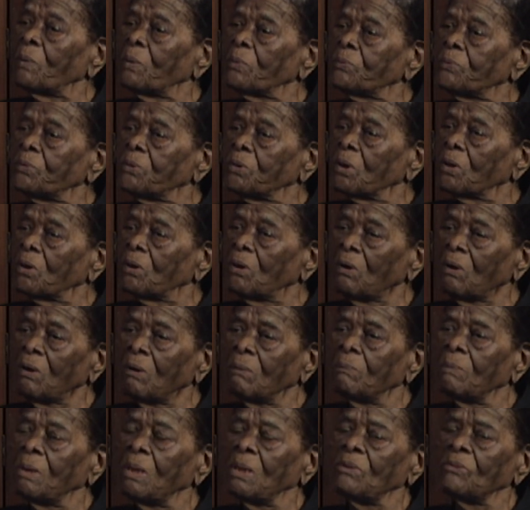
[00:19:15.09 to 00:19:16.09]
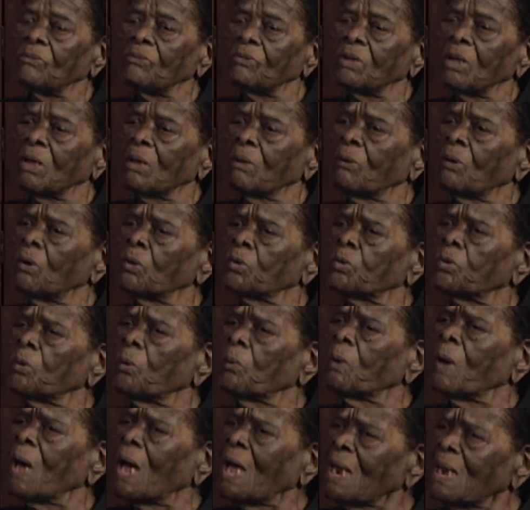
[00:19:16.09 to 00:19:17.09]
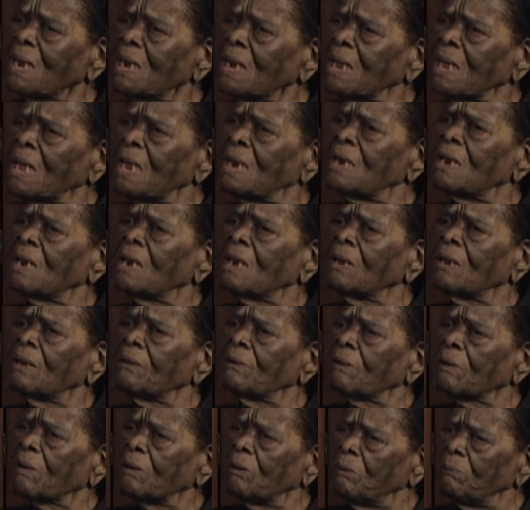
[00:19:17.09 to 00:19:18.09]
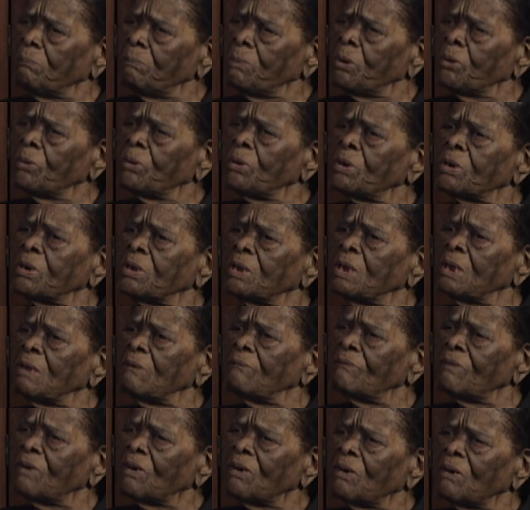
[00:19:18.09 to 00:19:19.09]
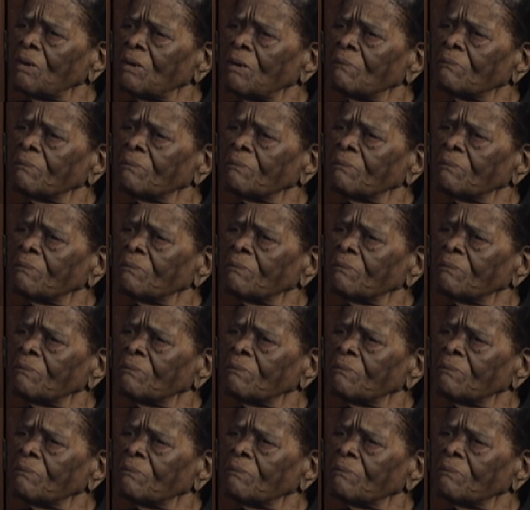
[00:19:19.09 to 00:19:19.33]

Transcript: you to come. I said, because we've got to get the community involved.